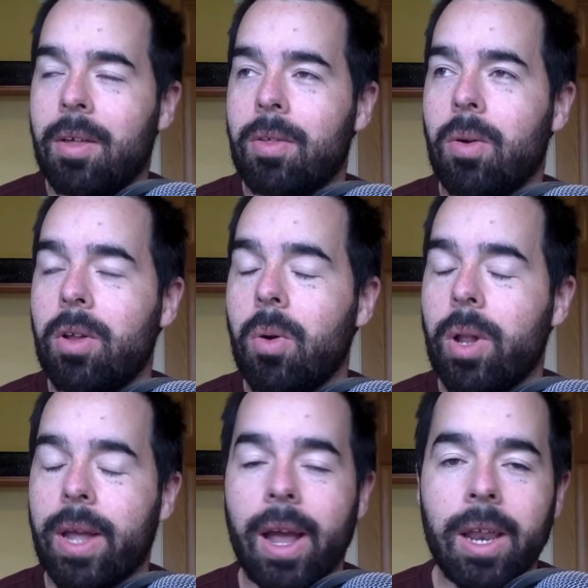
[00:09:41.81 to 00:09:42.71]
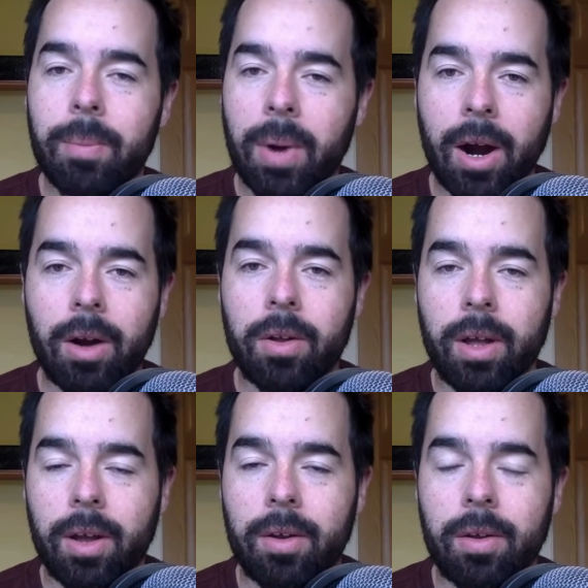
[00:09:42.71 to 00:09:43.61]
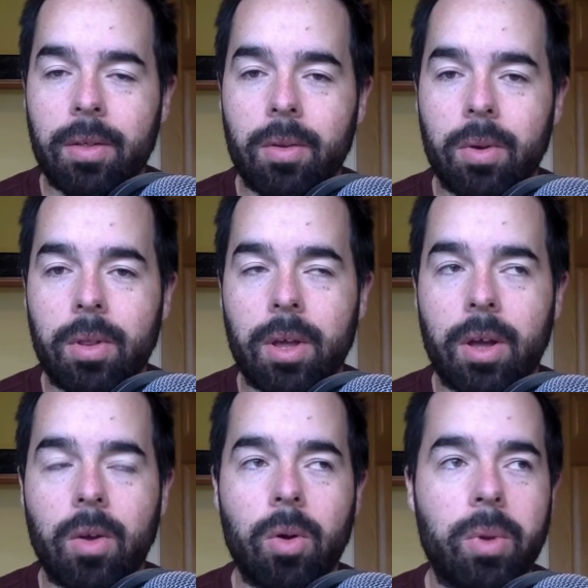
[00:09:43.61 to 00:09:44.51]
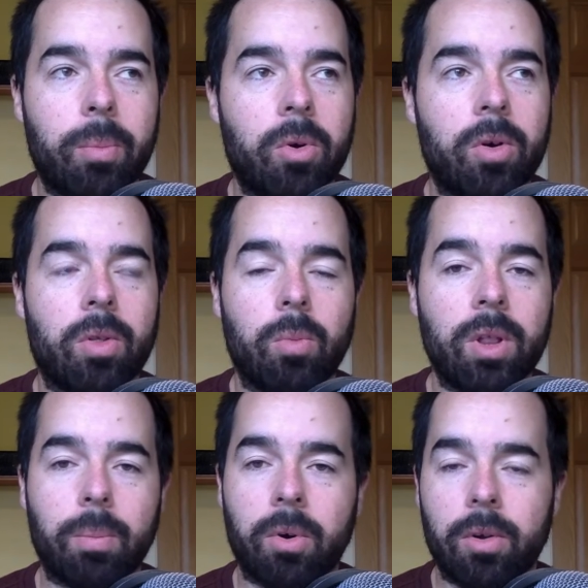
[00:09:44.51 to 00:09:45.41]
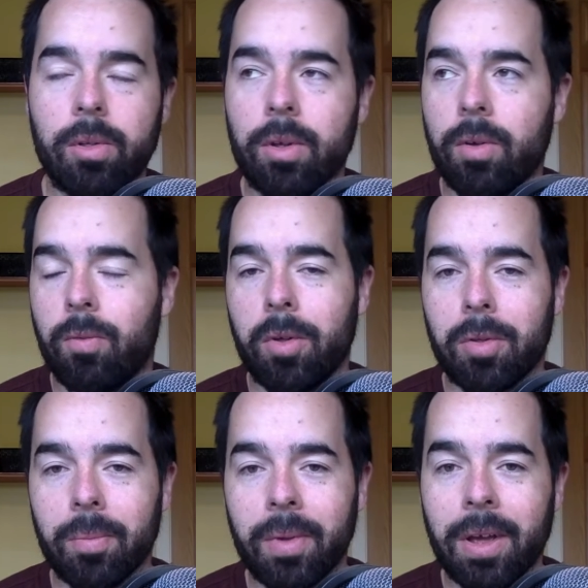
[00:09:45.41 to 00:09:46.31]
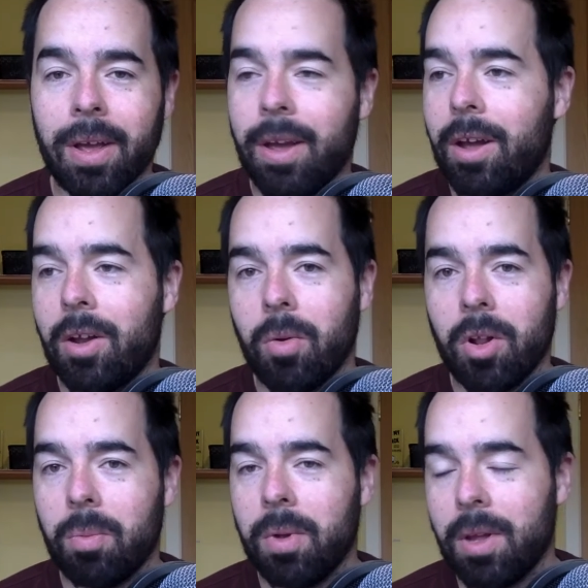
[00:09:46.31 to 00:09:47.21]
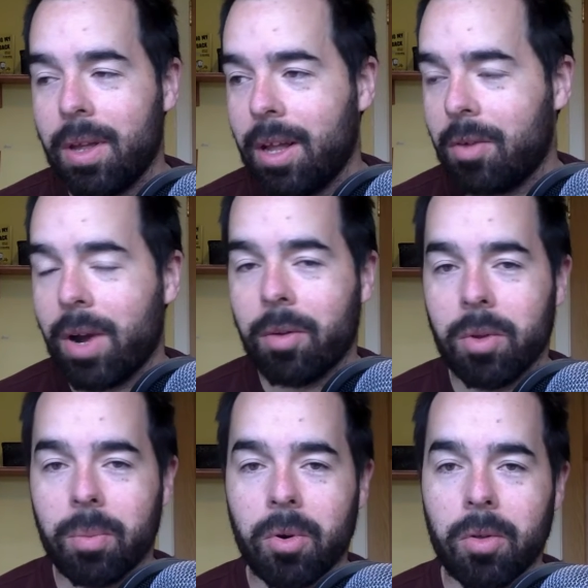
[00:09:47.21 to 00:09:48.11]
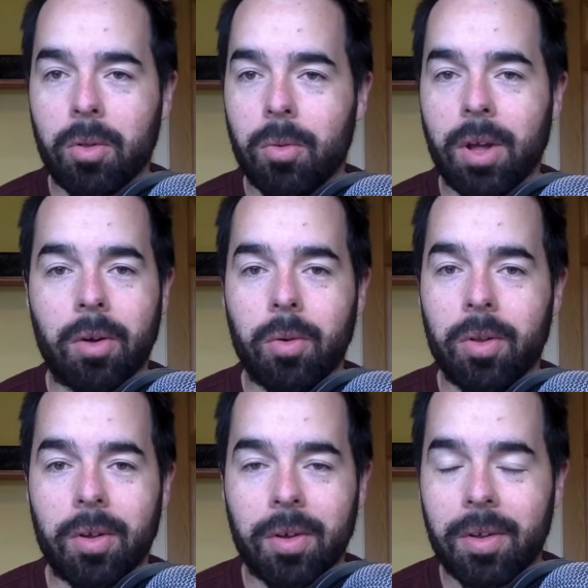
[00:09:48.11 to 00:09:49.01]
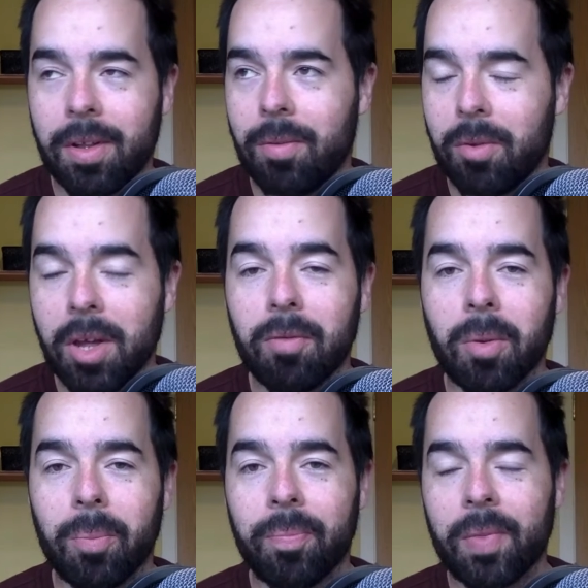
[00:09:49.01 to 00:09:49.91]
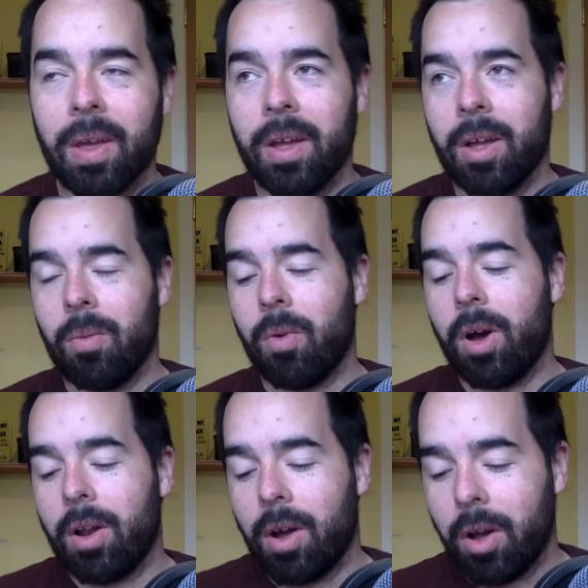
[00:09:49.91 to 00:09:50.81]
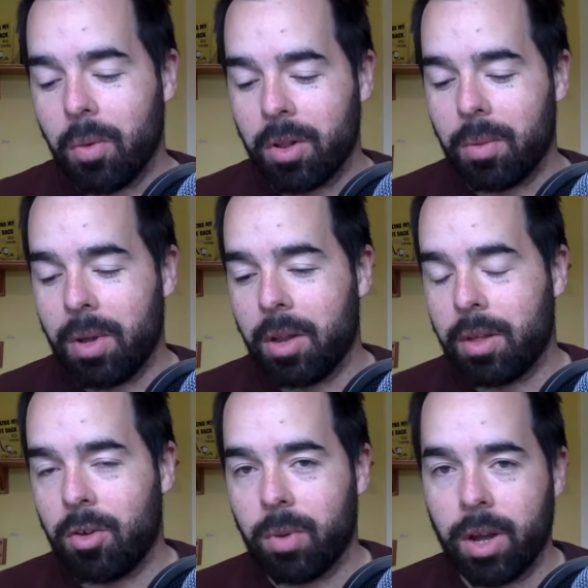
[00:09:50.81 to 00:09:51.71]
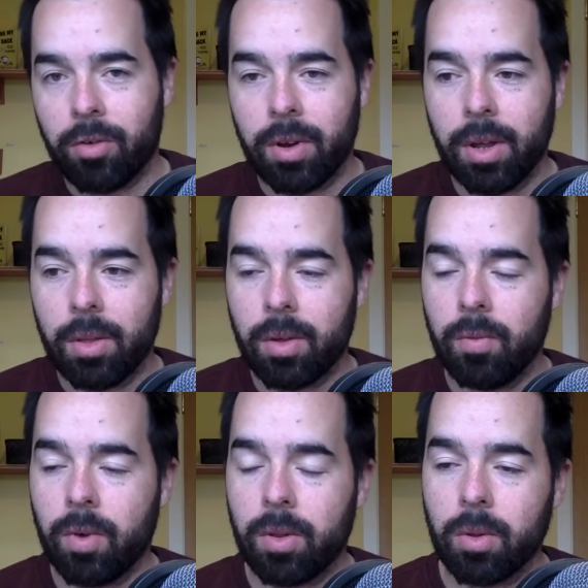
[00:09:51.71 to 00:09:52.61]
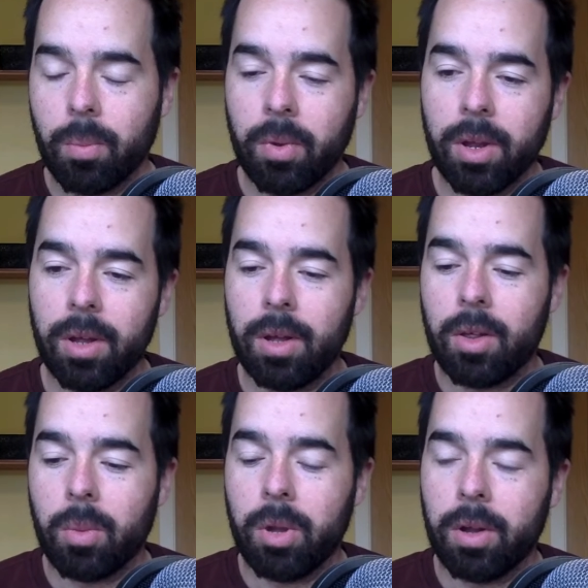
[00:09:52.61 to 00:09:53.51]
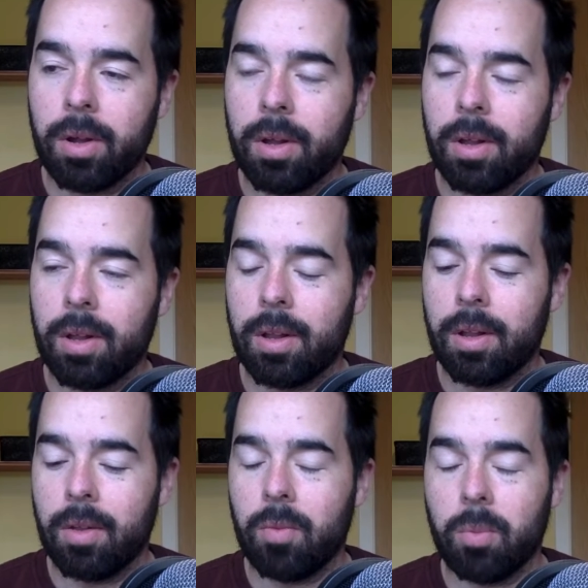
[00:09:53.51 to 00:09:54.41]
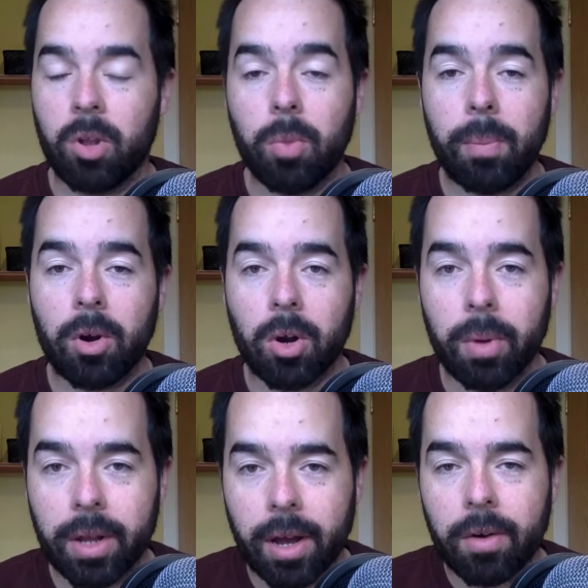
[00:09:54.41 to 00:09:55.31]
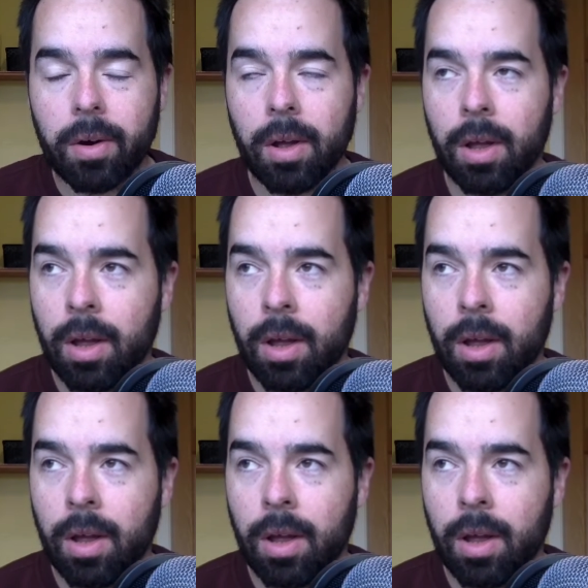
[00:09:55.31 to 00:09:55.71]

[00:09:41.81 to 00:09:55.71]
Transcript: So I don't want any part of that. So it's I don't want to be the person with the pearls of wisdom. I don't want to be interacting with a person who's not going to receive them. What I want to be in a situation is what somebody is coming, or two people are coming together